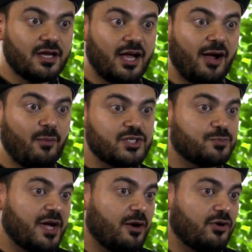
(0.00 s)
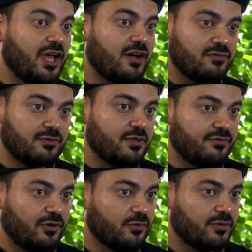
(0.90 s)
how much power you have over the
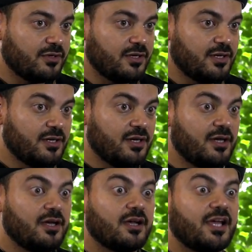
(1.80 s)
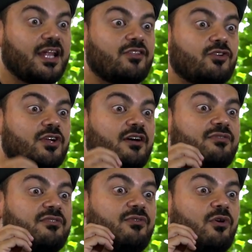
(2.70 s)
phone. Can I turn off
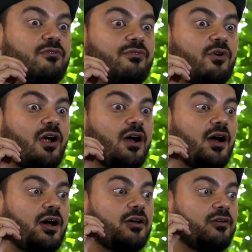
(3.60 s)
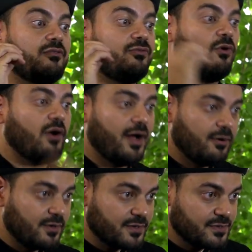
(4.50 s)
the phone for 4
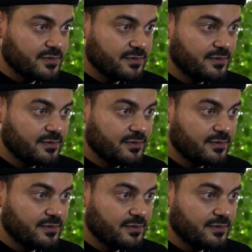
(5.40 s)
hours?